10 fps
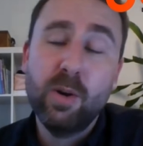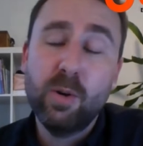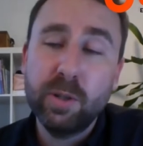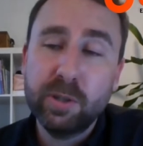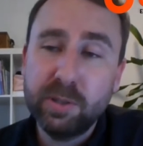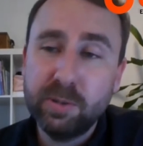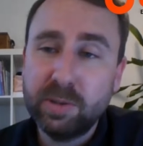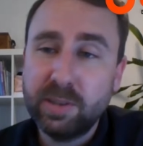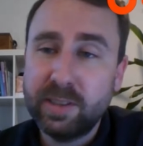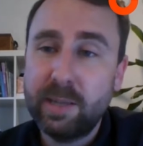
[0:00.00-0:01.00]
Or you can
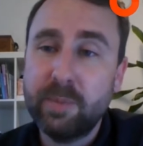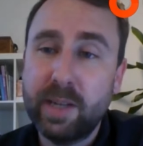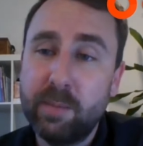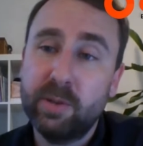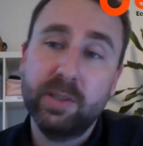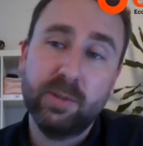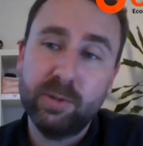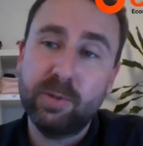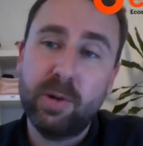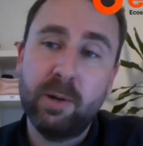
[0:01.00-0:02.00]
use the same cameras also